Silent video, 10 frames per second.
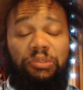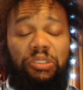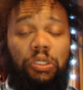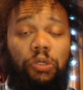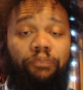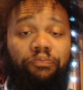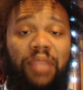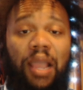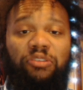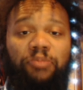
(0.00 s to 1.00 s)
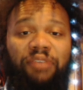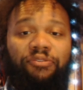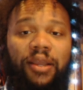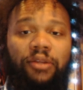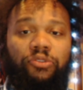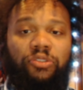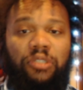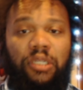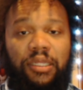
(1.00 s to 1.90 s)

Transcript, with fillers: So that was my finals.